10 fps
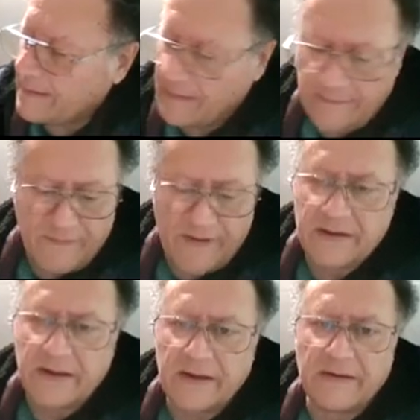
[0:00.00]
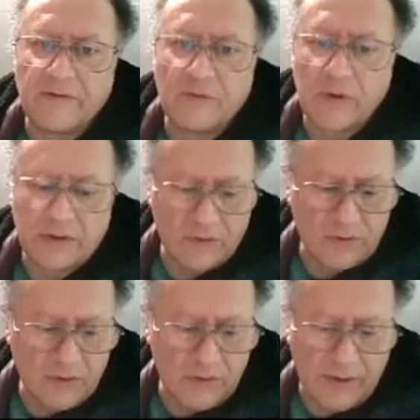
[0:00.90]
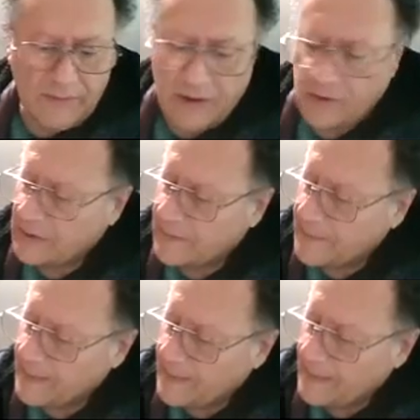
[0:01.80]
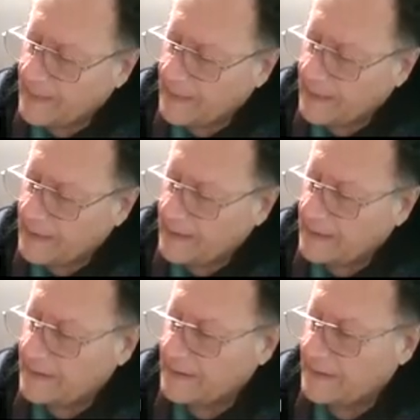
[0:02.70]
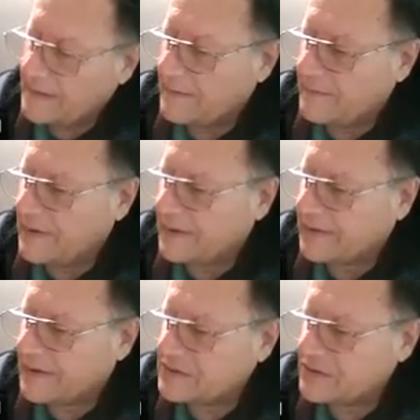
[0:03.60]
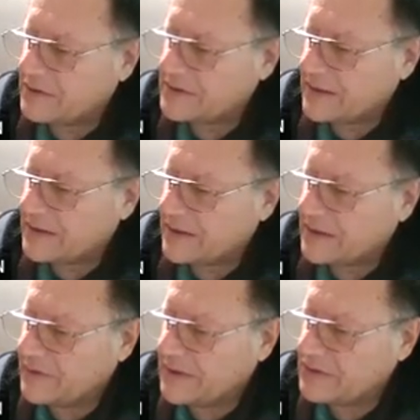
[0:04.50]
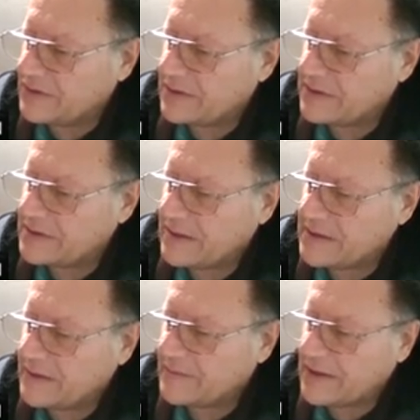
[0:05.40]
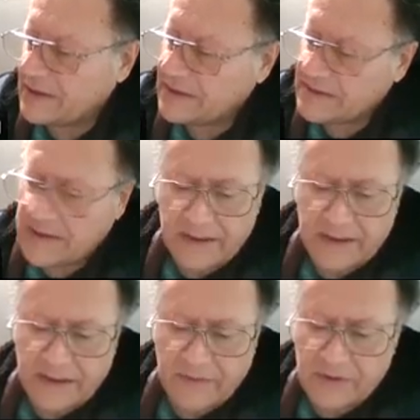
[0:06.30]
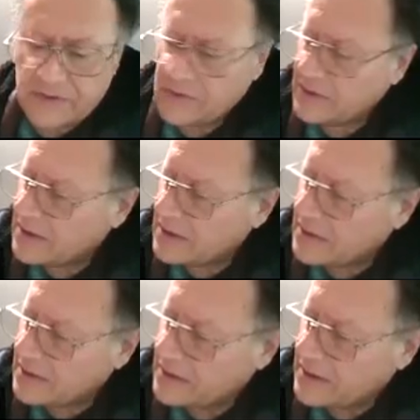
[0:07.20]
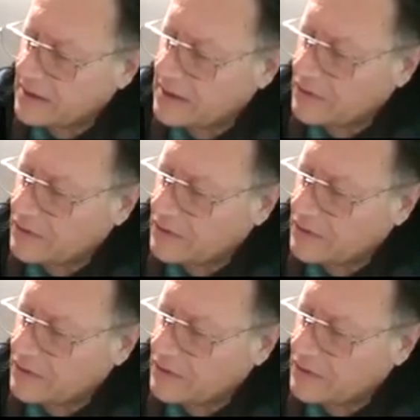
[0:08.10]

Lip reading: And finally, if you want to know about the variance of the standard deviation, in this case, I'm writing the standard deviation, then we're going